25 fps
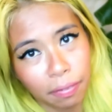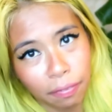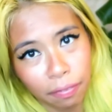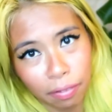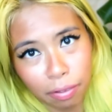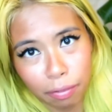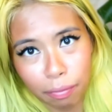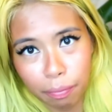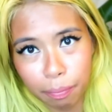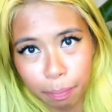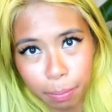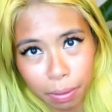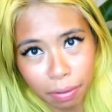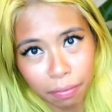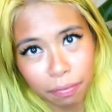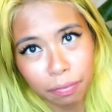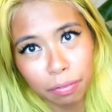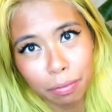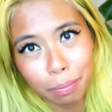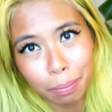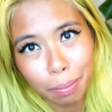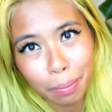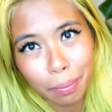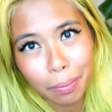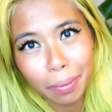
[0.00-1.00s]

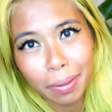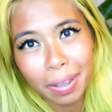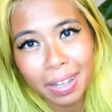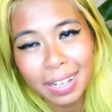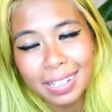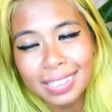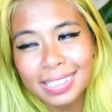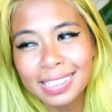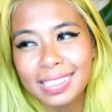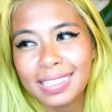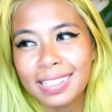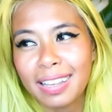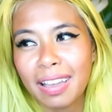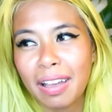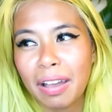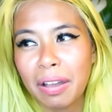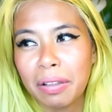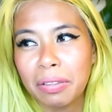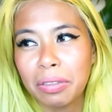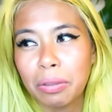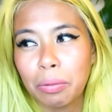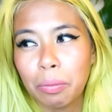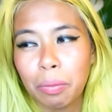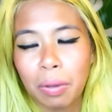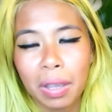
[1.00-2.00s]
for boys,
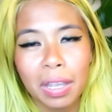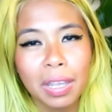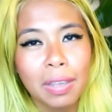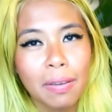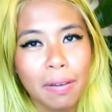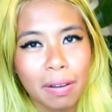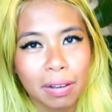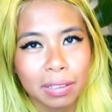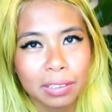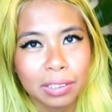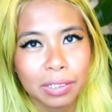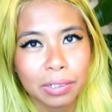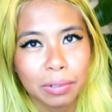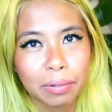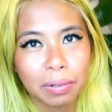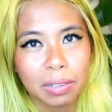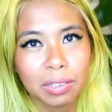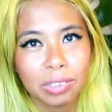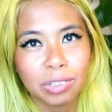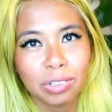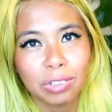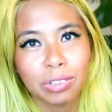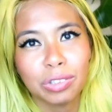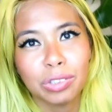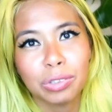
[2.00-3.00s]
the way you ask the
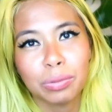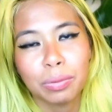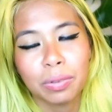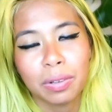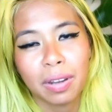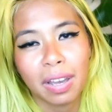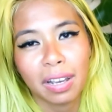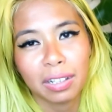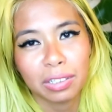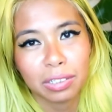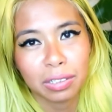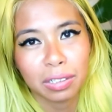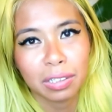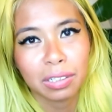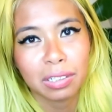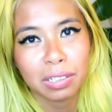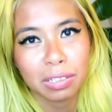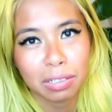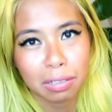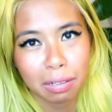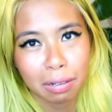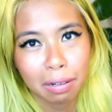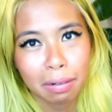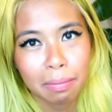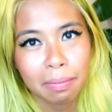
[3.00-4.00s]
questions would actually
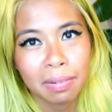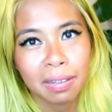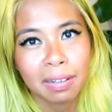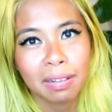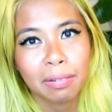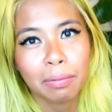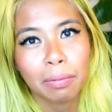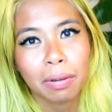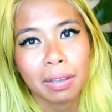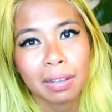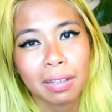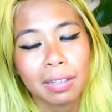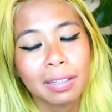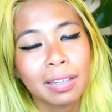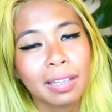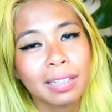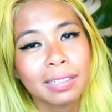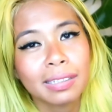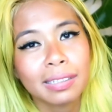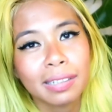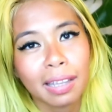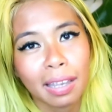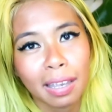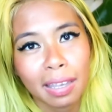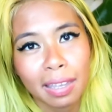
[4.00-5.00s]
determine whether
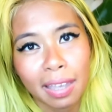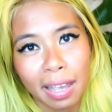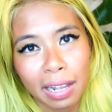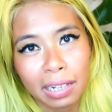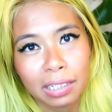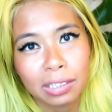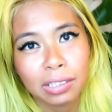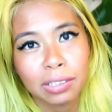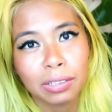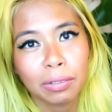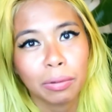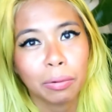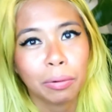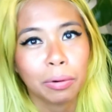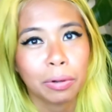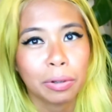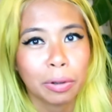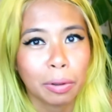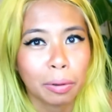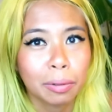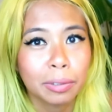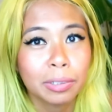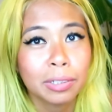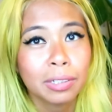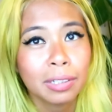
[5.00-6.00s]
they say yes or
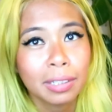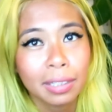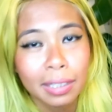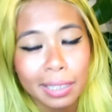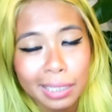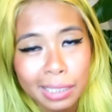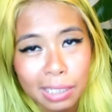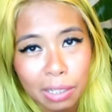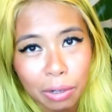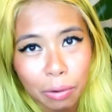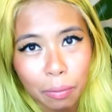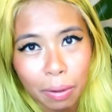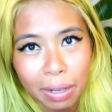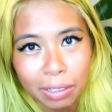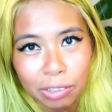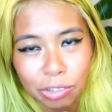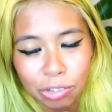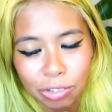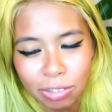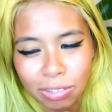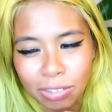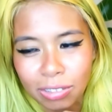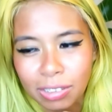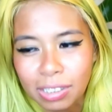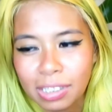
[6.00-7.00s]
no to the glitter
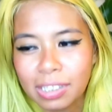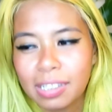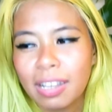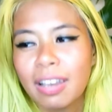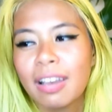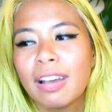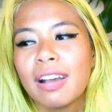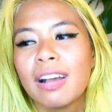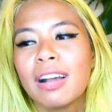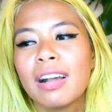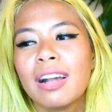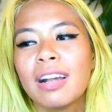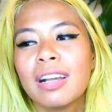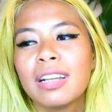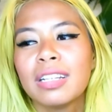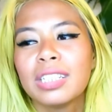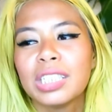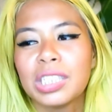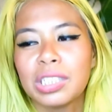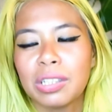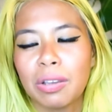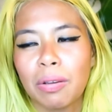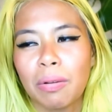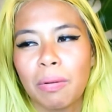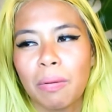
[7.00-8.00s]
questions.
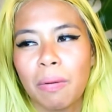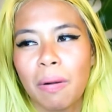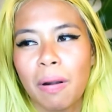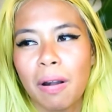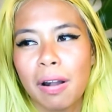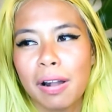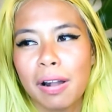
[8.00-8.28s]
So